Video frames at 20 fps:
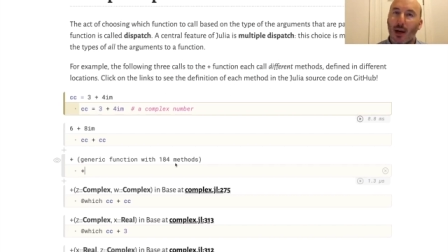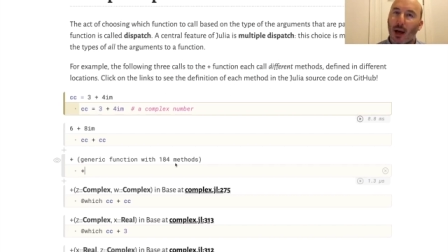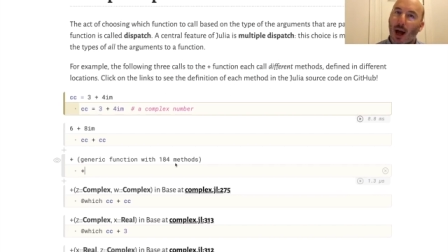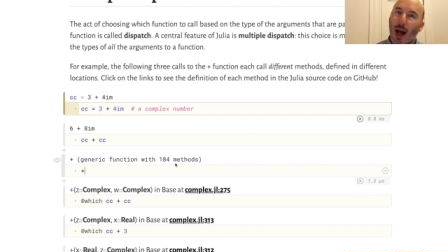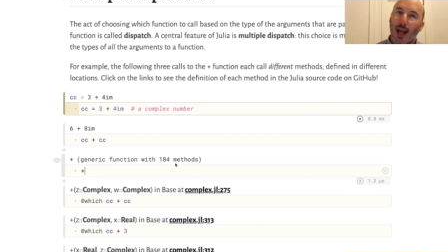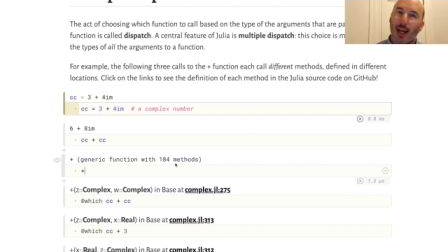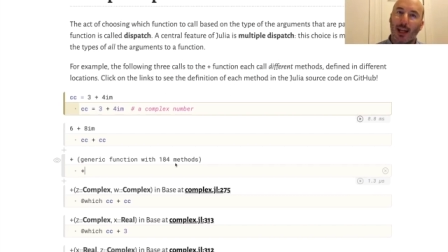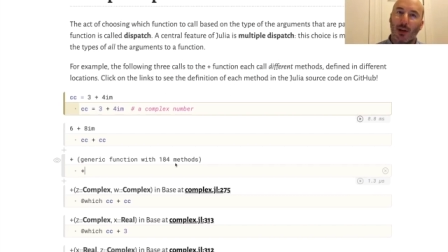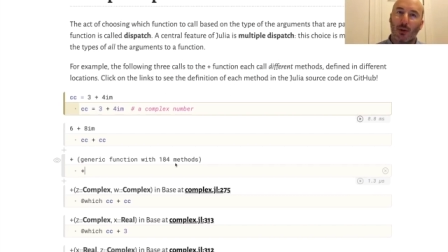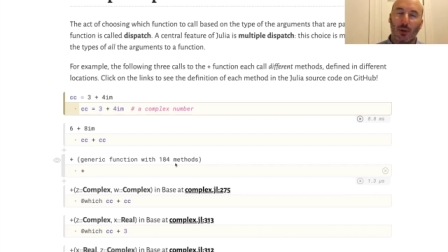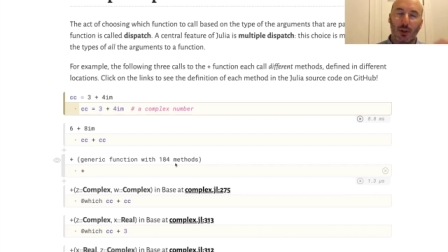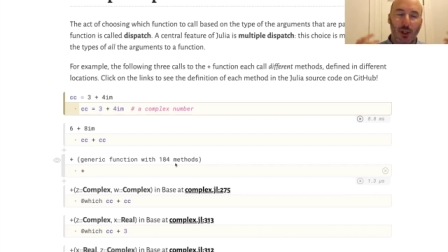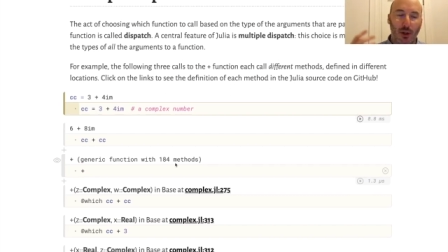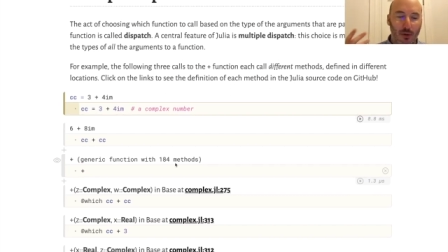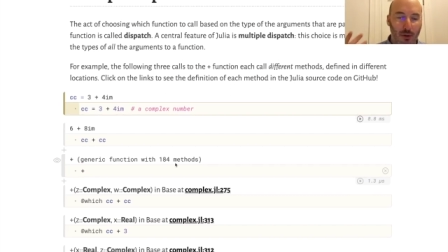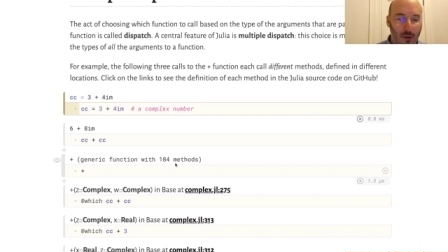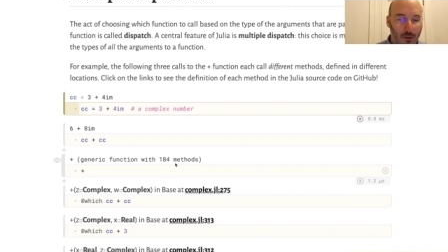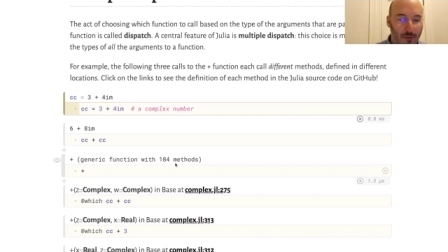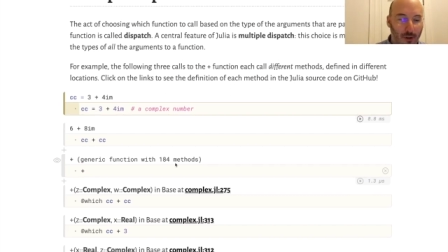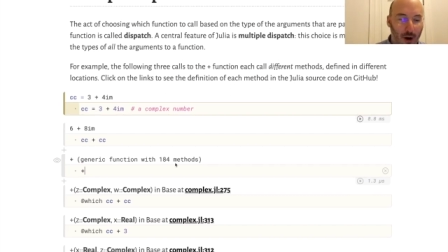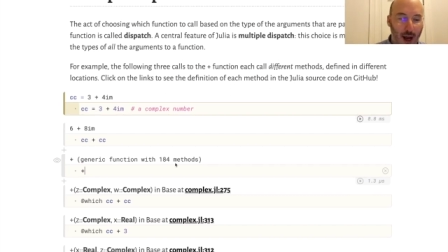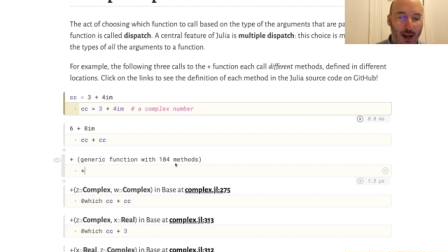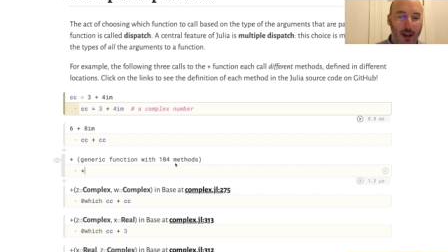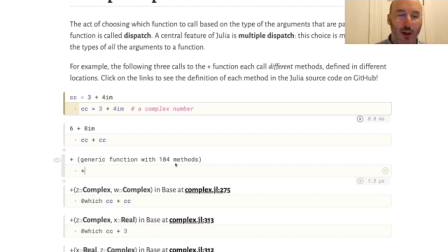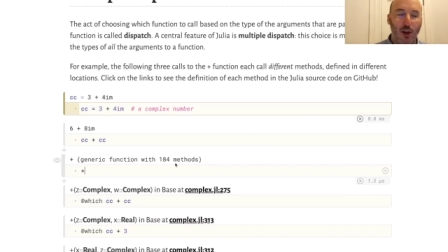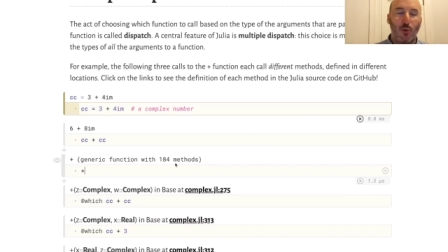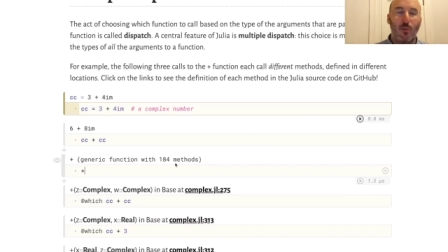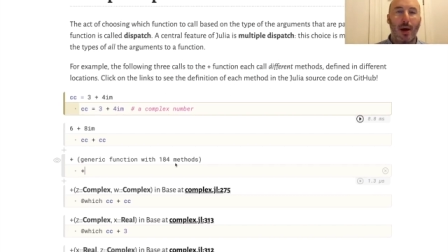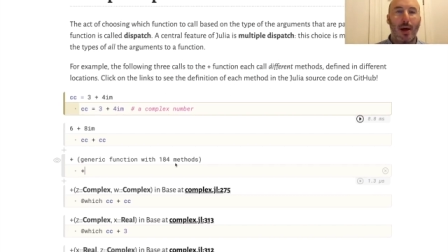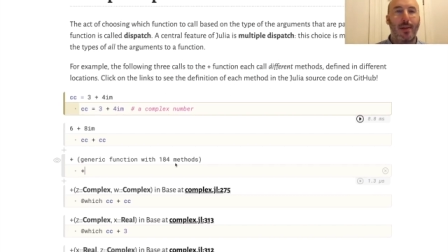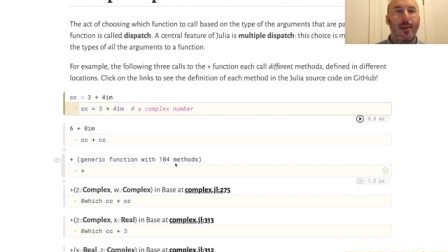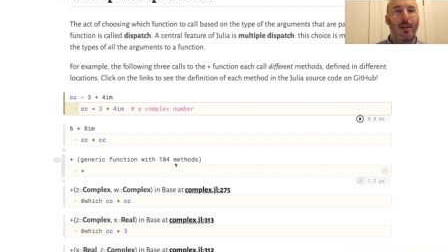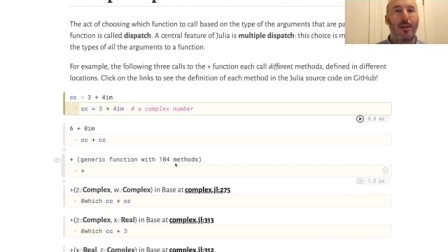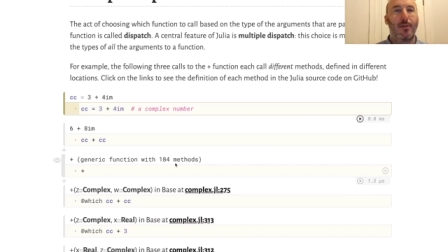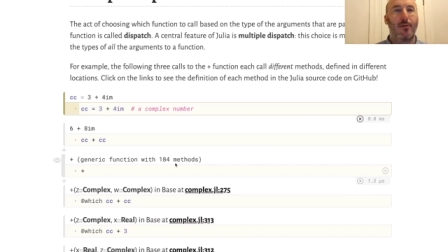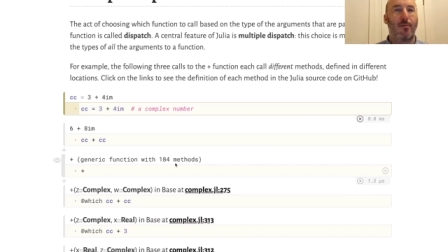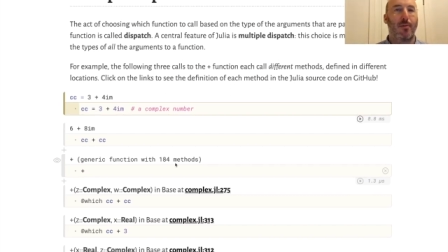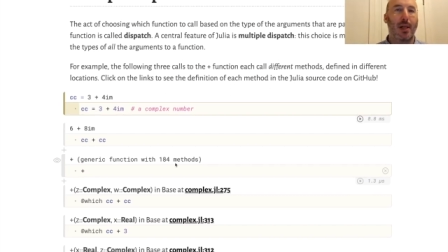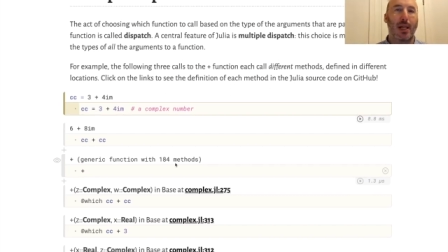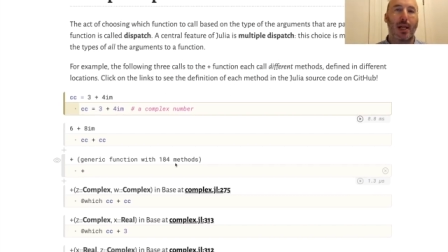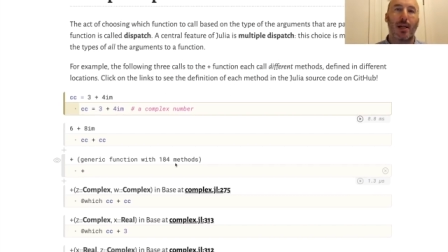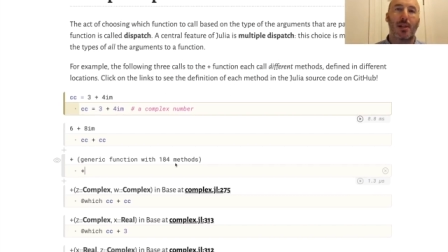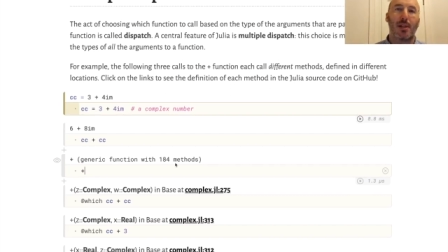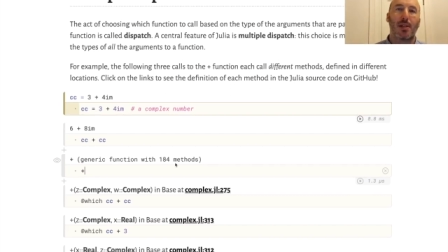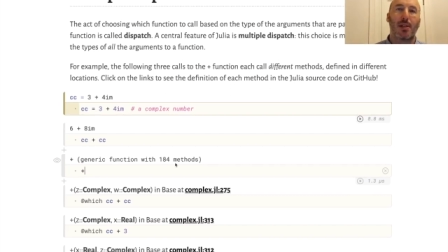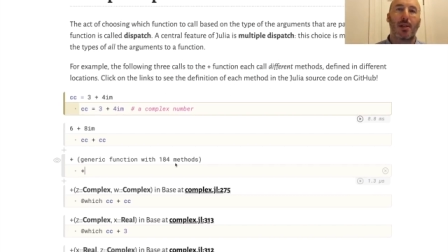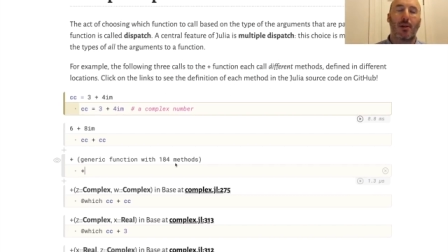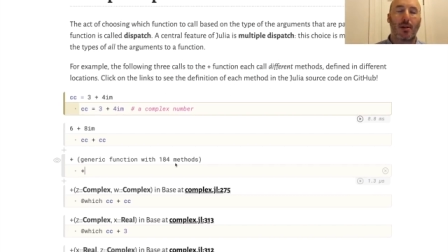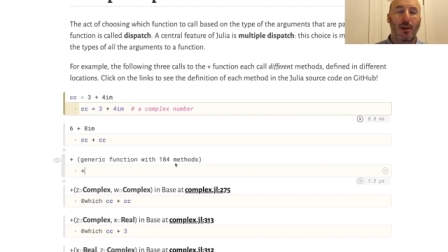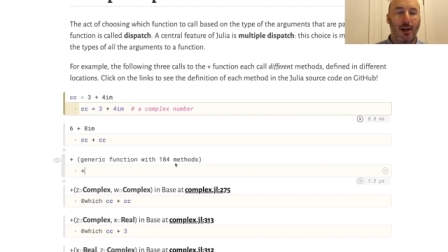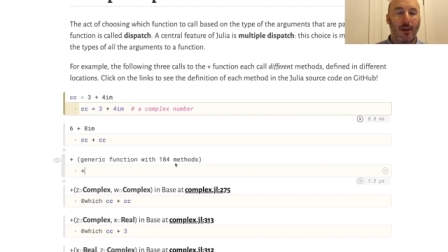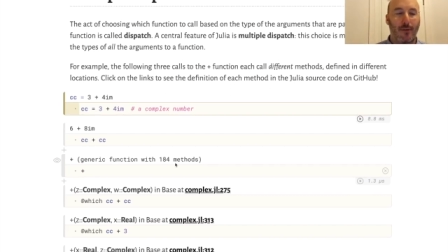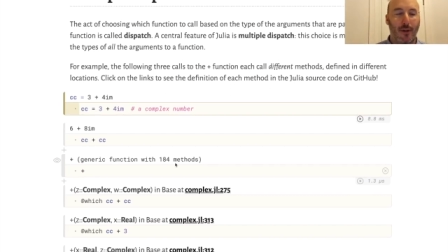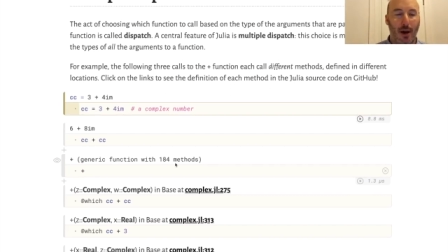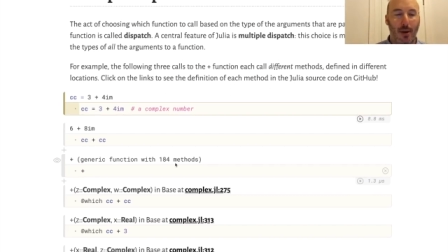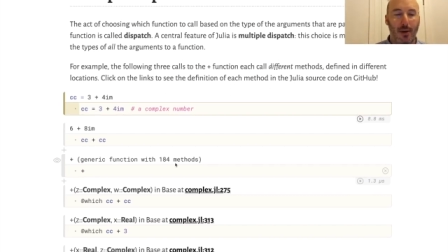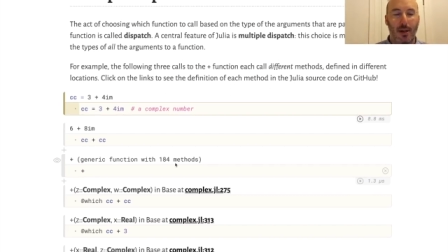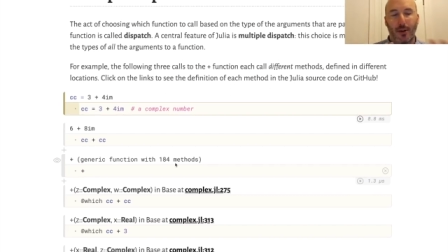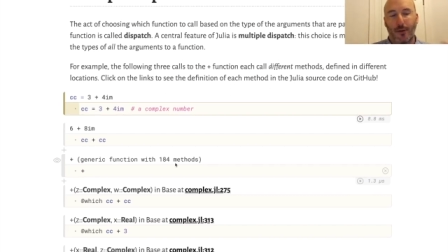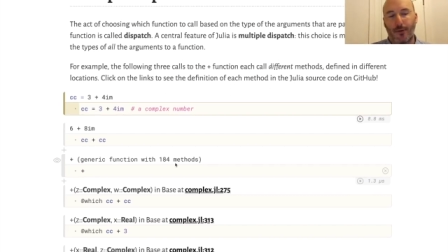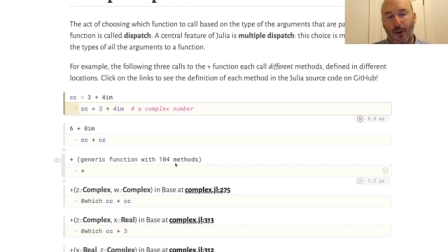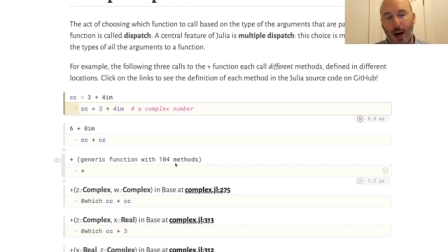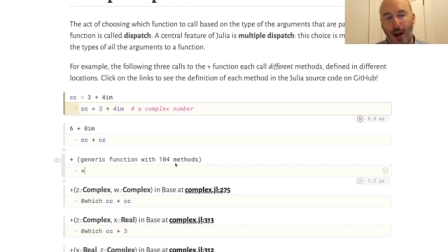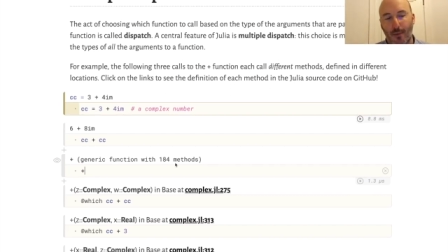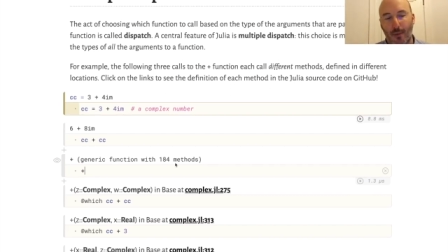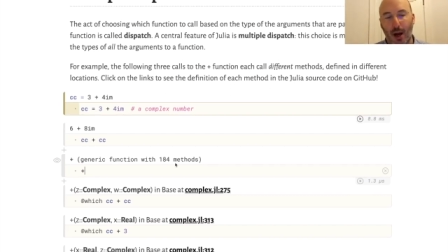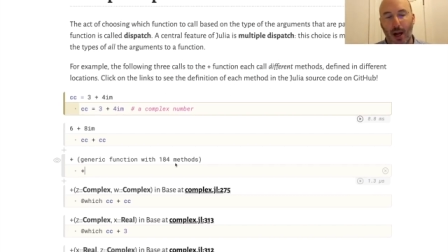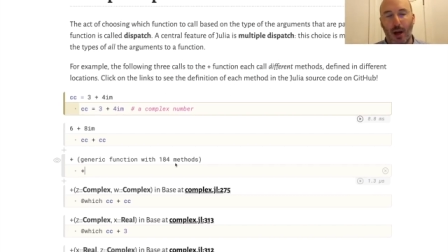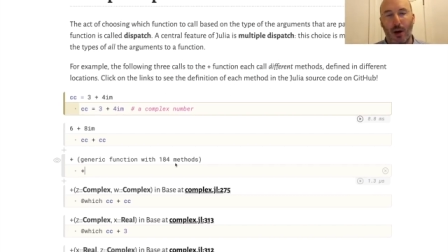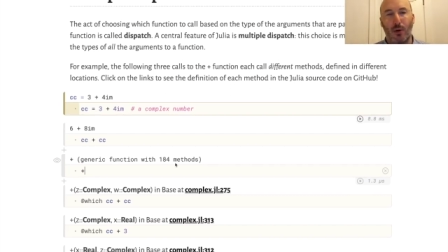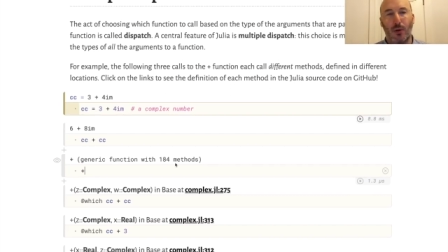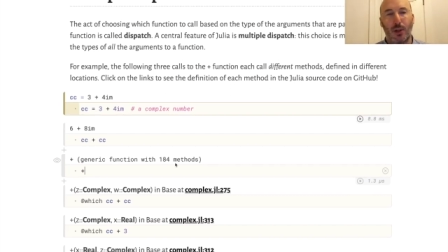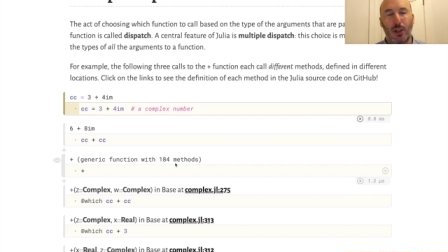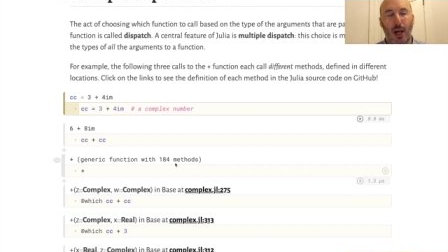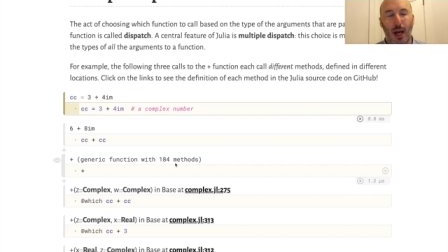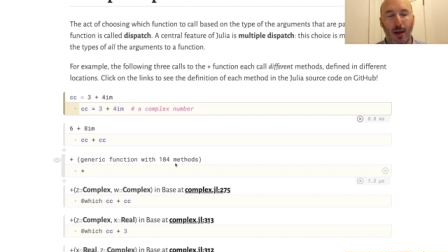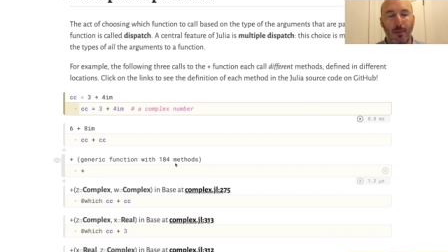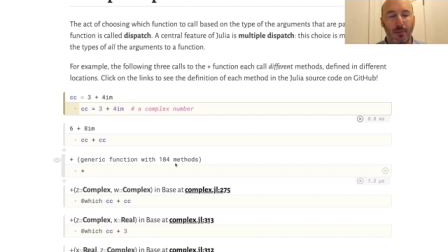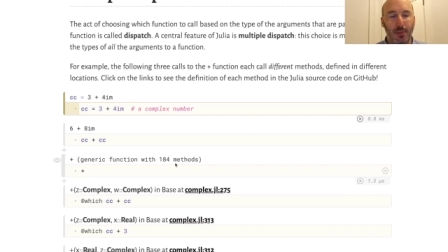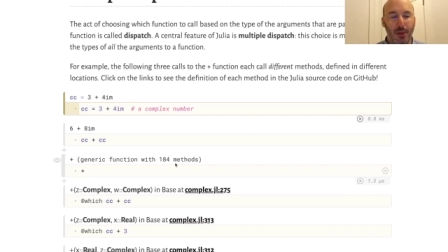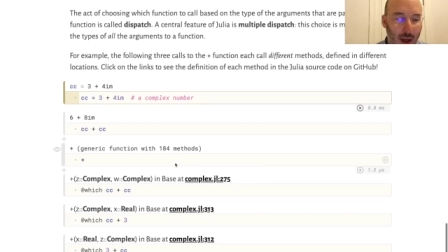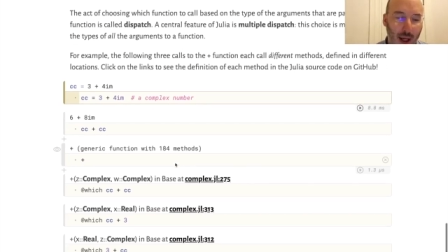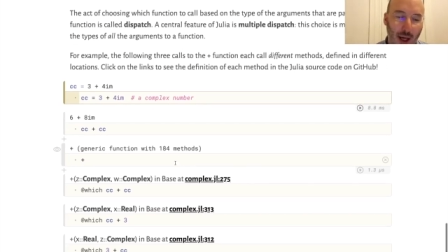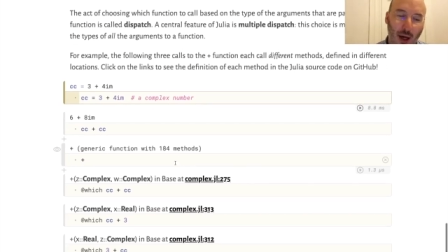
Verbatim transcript: I can also define new methods of plus if I define my own types.